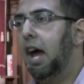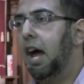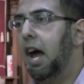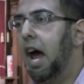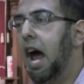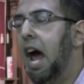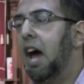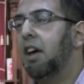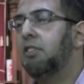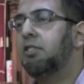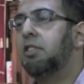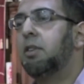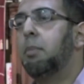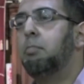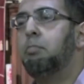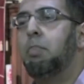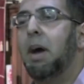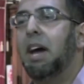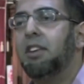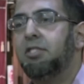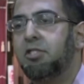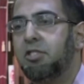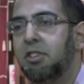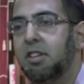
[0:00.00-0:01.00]
as the
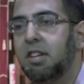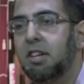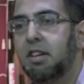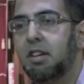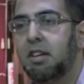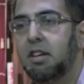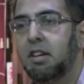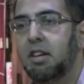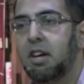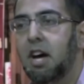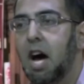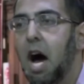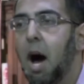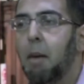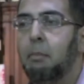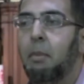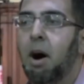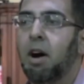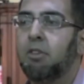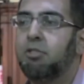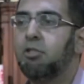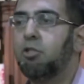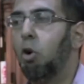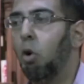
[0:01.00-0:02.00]
best
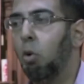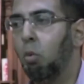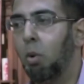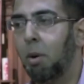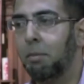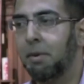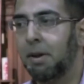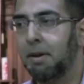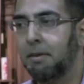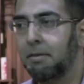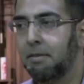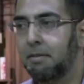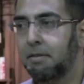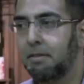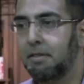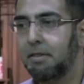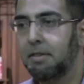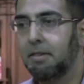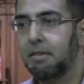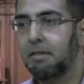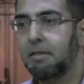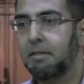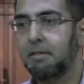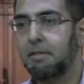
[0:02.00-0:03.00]
amongst all women?
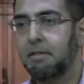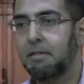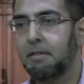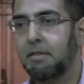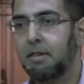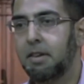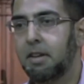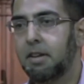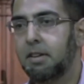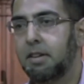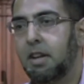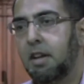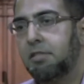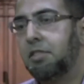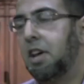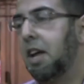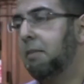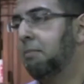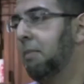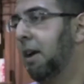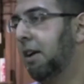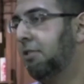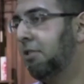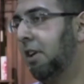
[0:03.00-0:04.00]
Does
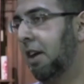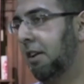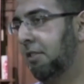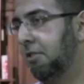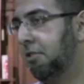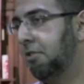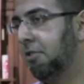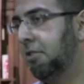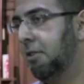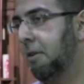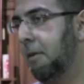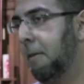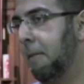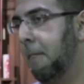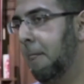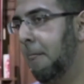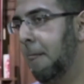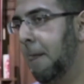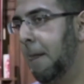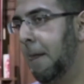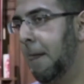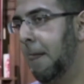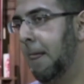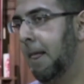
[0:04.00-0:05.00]
that make sense?
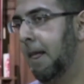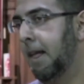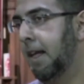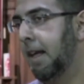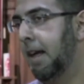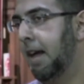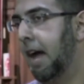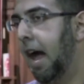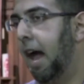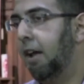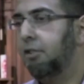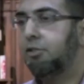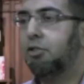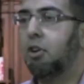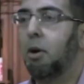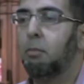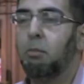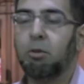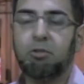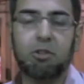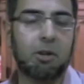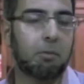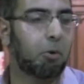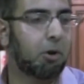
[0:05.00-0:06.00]
And so a
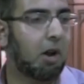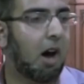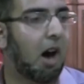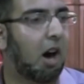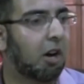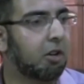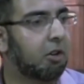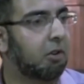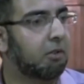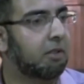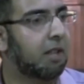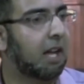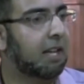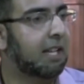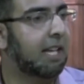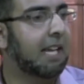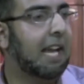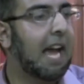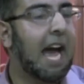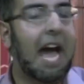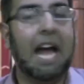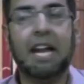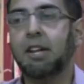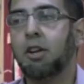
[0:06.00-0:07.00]
Muslim would argue that he
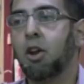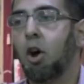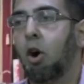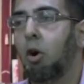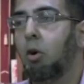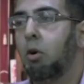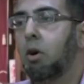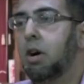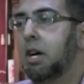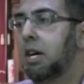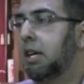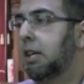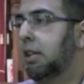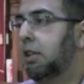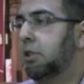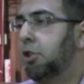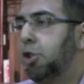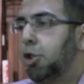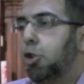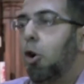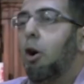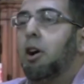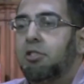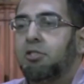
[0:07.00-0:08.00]
had no
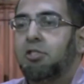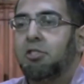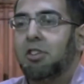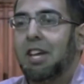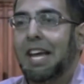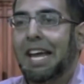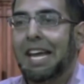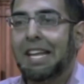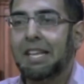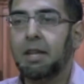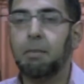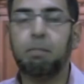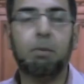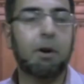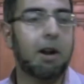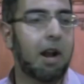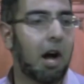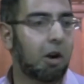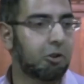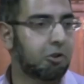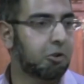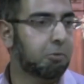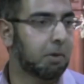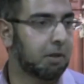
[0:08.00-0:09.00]
choice in the
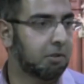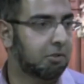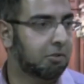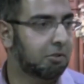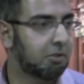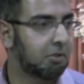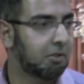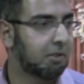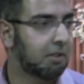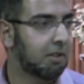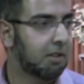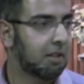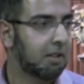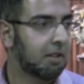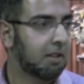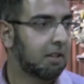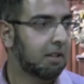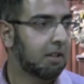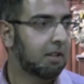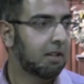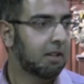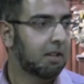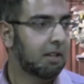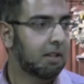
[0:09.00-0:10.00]
pronouncements.
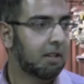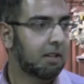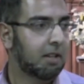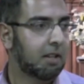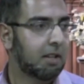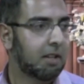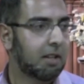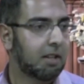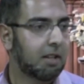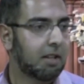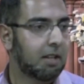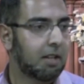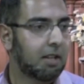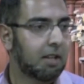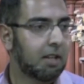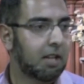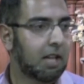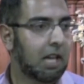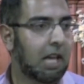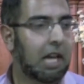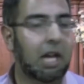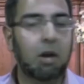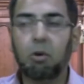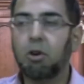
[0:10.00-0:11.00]

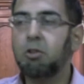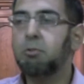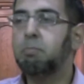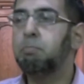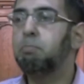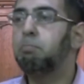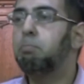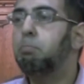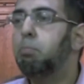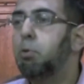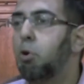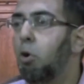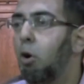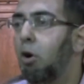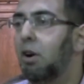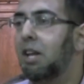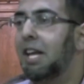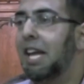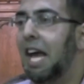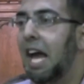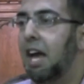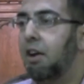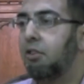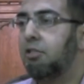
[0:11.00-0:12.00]
He was
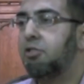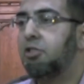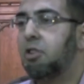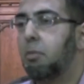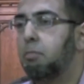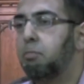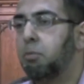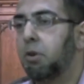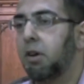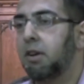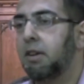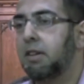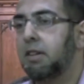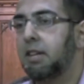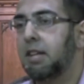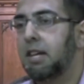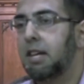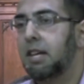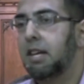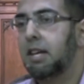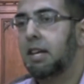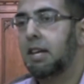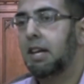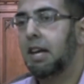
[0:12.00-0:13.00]
purely a recipient
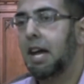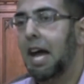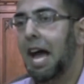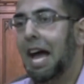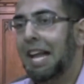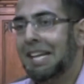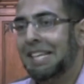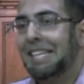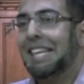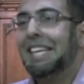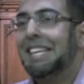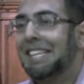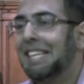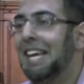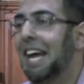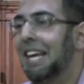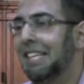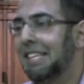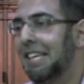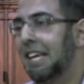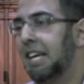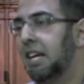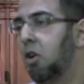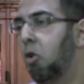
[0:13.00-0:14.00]
and
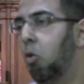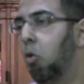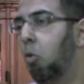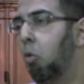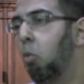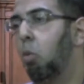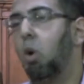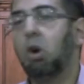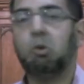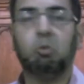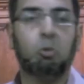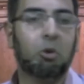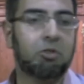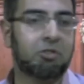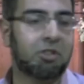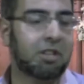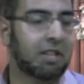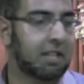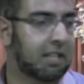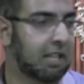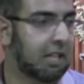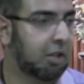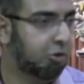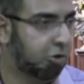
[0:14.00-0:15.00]
dictating what was
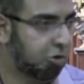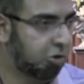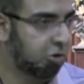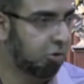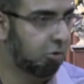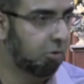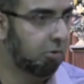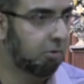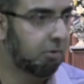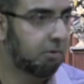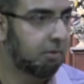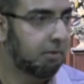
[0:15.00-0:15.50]
indeed true.